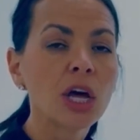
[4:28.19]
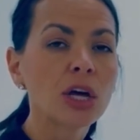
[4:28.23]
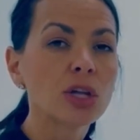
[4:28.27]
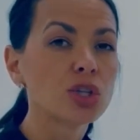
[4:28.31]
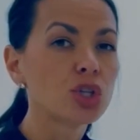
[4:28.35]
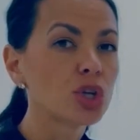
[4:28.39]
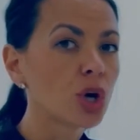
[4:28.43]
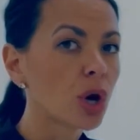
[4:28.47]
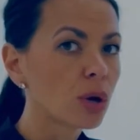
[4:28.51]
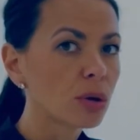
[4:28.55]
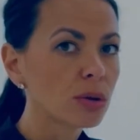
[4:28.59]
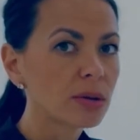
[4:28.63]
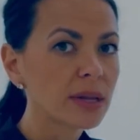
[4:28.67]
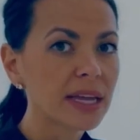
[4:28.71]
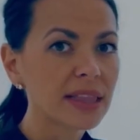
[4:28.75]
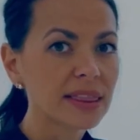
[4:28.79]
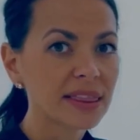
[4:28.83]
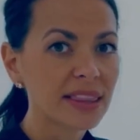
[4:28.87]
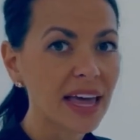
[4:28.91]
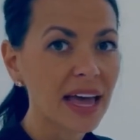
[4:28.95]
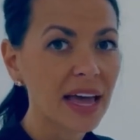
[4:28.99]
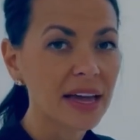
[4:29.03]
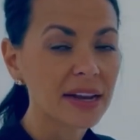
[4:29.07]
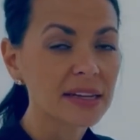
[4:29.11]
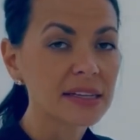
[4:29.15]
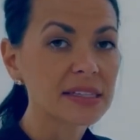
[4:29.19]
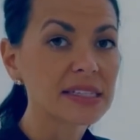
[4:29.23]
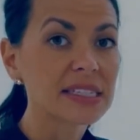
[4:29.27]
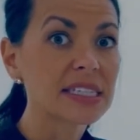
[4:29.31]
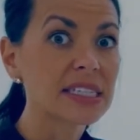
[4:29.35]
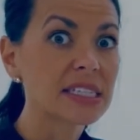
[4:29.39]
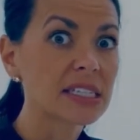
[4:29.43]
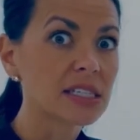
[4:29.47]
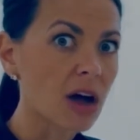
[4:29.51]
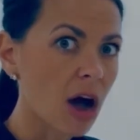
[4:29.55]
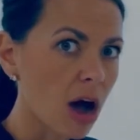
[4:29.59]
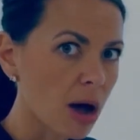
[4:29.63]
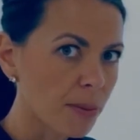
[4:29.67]
Don't let that
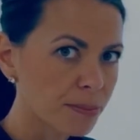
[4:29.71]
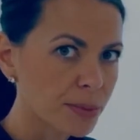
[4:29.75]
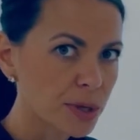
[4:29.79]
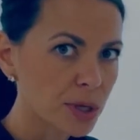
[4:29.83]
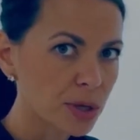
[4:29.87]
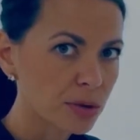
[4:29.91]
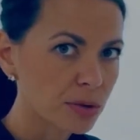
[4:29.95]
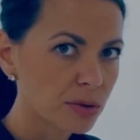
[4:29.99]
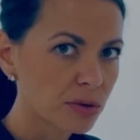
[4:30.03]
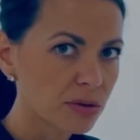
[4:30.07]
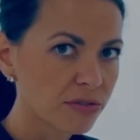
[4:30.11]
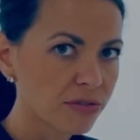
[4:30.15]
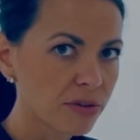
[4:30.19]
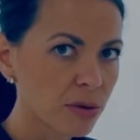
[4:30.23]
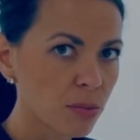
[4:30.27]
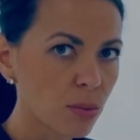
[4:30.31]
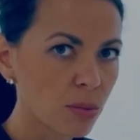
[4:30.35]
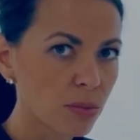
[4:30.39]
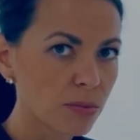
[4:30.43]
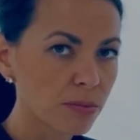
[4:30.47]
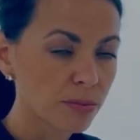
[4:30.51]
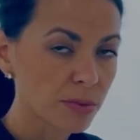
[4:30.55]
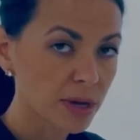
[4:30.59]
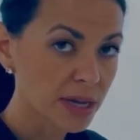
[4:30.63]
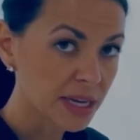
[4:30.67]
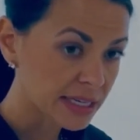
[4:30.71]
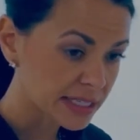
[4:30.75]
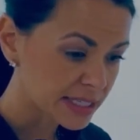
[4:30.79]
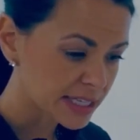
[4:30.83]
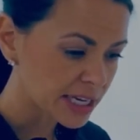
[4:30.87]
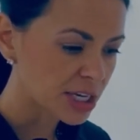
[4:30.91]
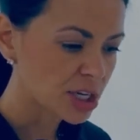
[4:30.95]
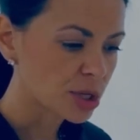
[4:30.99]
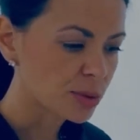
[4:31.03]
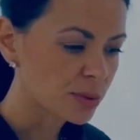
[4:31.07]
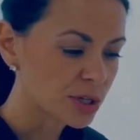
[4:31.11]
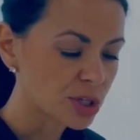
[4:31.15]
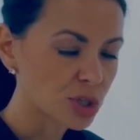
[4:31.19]
stop you from
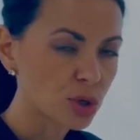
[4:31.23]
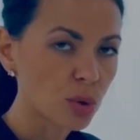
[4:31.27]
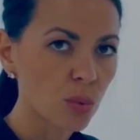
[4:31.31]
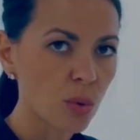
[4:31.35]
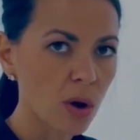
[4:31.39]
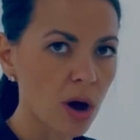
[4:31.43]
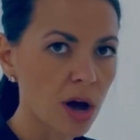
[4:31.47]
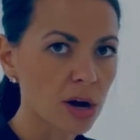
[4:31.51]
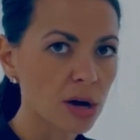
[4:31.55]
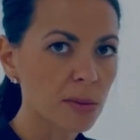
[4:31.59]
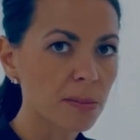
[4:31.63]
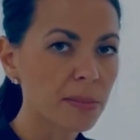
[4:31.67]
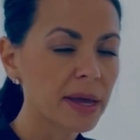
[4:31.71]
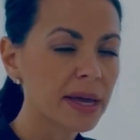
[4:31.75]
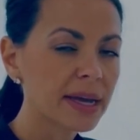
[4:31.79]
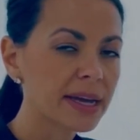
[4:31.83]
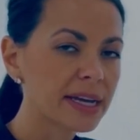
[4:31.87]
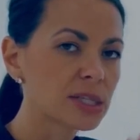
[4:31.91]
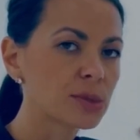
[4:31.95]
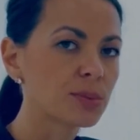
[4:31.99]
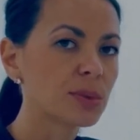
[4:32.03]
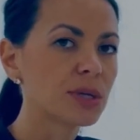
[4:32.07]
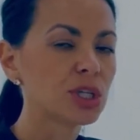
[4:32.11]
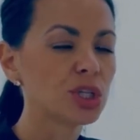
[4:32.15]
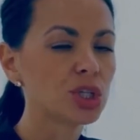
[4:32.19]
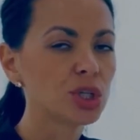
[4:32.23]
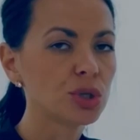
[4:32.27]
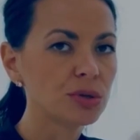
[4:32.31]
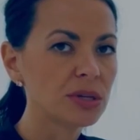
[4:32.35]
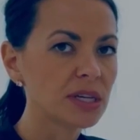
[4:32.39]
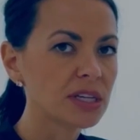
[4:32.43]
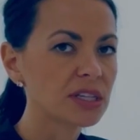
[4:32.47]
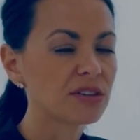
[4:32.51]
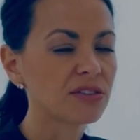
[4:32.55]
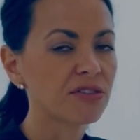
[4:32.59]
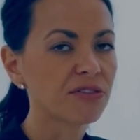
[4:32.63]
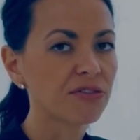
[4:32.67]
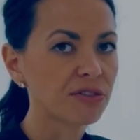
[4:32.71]
continuing to water pick, because we do
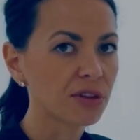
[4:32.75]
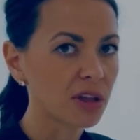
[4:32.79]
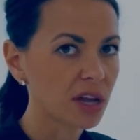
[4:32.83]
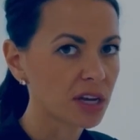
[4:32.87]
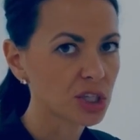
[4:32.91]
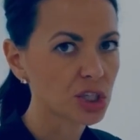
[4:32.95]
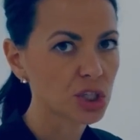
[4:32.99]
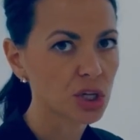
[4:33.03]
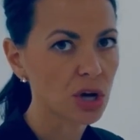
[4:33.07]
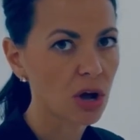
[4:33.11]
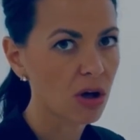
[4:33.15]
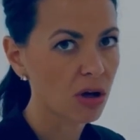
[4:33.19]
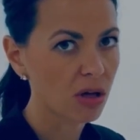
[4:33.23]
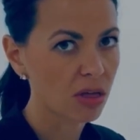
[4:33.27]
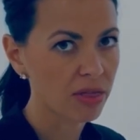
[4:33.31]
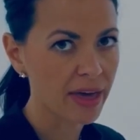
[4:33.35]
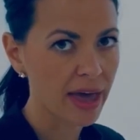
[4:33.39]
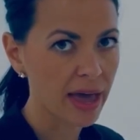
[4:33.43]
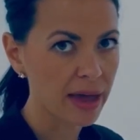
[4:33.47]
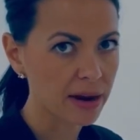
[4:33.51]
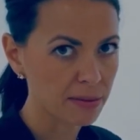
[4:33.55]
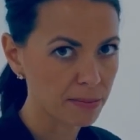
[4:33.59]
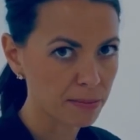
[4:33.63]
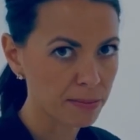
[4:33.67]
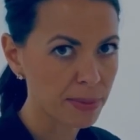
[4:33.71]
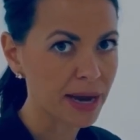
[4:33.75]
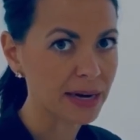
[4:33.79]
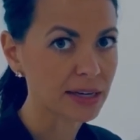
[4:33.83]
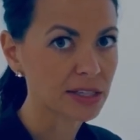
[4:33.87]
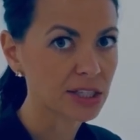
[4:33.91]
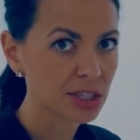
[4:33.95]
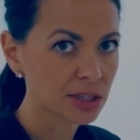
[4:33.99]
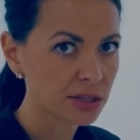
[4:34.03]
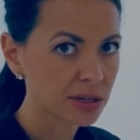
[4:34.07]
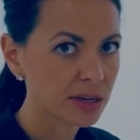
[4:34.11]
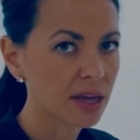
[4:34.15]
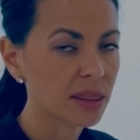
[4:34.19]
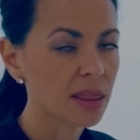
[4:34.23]
need to flush all that
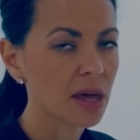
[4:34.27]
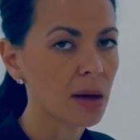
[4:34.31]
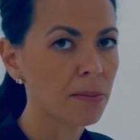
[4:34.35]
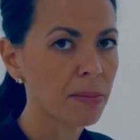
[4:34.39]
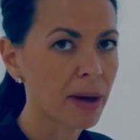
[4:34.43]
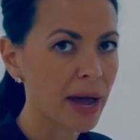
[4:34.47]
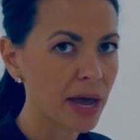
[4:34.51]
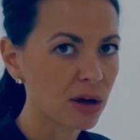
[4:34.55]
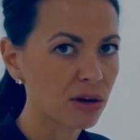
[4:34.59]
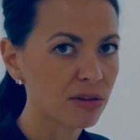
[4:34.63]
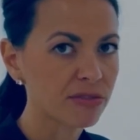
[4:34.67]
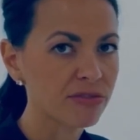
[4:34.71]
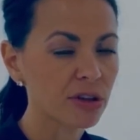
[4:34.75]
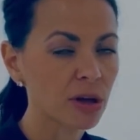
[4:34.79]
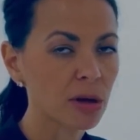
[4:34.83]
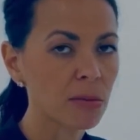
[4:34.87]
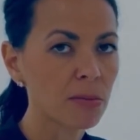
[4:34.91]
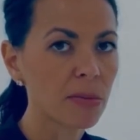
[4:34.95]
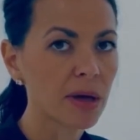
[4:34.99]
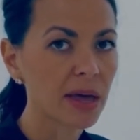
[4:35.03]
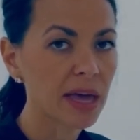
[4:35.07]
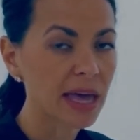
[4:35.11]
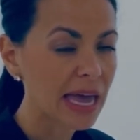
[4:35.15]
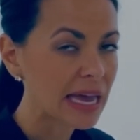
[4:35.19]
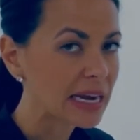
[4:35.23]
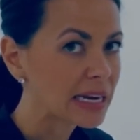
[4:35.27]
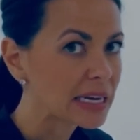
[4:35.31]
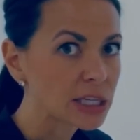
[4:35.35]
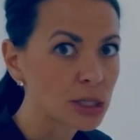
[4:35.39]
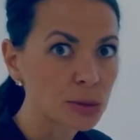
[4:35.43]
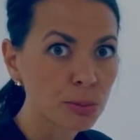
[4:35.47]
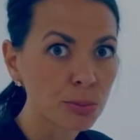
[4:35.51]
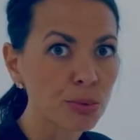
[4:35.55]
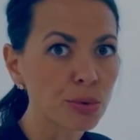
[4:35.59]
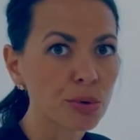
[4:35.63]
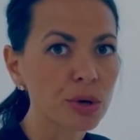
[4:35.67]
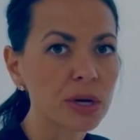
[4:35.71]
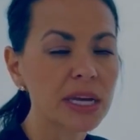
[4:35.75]
bacteria, that biofilm, any
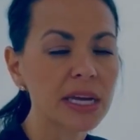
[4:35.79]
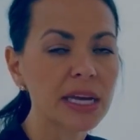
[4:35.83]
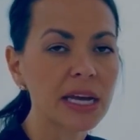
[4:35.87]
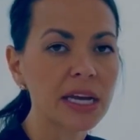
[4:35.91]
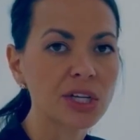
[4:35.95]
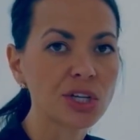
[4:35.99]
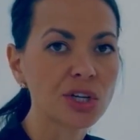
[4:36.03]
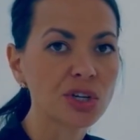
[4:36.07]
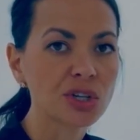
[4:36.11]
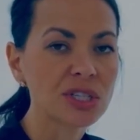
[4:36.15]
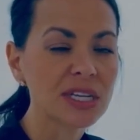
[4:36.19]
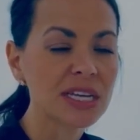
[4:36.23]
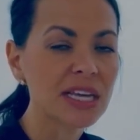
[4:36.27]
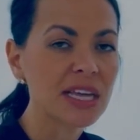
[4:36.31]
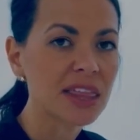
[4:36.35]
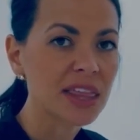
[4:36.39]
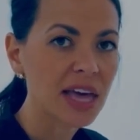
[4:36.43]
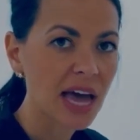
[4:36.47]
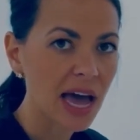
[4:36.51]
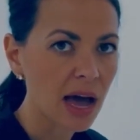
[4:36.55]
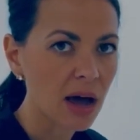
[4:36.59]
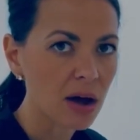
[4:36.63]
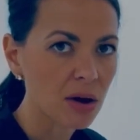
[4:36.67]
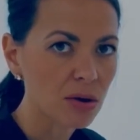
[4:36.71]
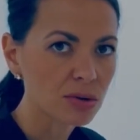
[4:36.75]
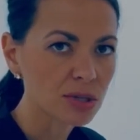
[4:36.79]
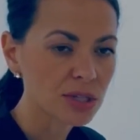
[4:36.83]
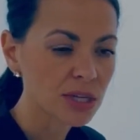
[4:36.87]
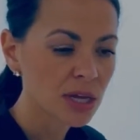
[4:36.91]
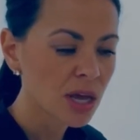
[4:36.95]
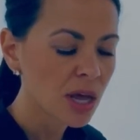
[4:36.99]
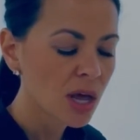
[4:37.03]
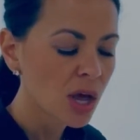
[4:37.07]
debris in your teeth out.